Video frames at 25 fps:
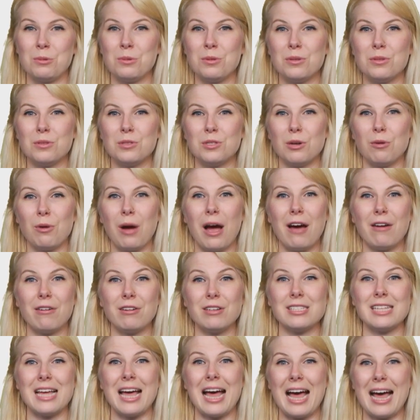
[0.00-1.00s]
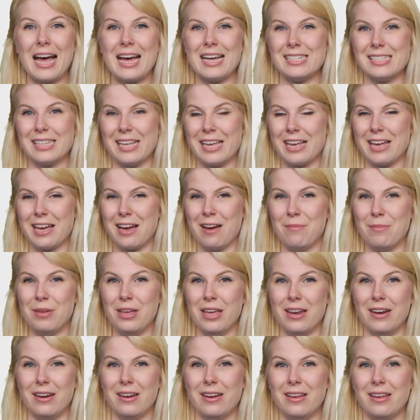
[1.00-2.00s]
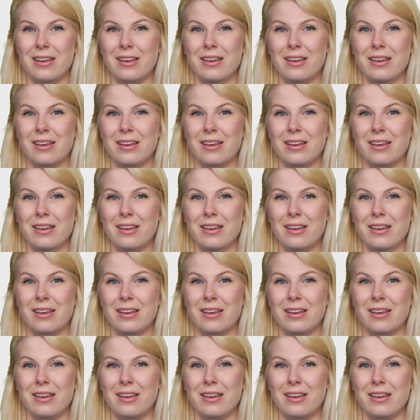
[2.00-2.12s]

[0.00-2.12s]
So how does has-a come in?